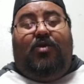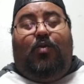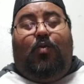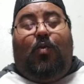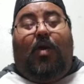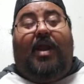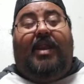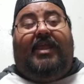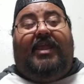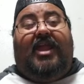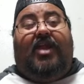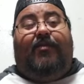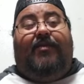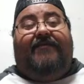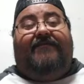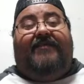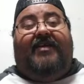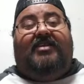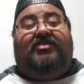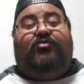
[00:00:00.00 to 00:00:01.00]
want to get
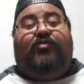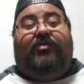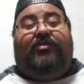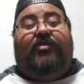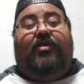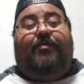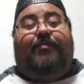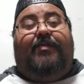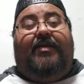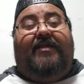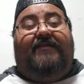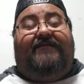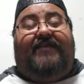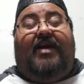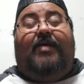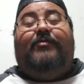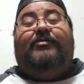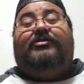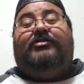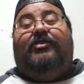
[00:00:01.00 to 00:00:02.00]
revenge with her, but if
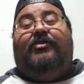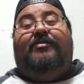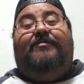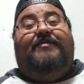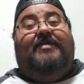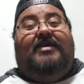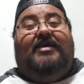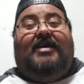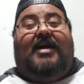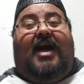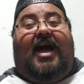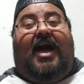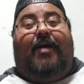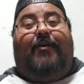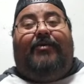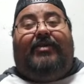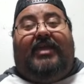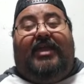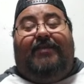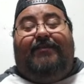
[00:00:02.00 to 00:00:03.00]
I was her, I
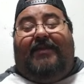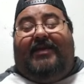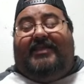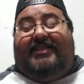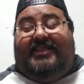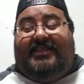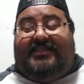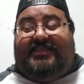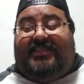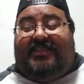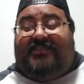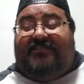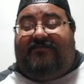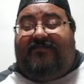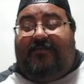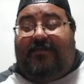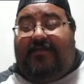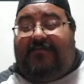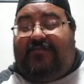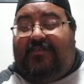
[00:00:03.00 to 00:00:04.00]
would keep my distance
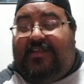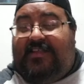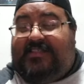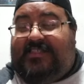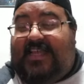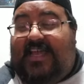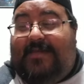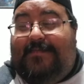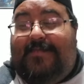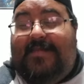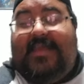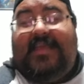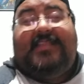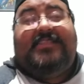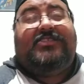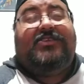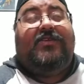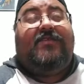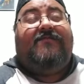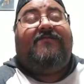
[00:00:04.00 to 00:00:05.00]
from her for the time being
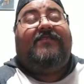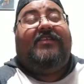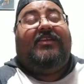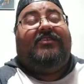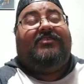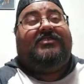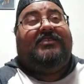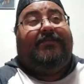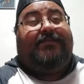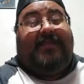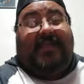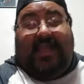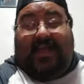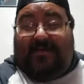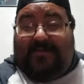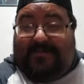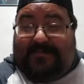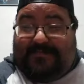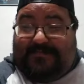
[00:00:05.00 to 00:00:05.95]
until you figure something out.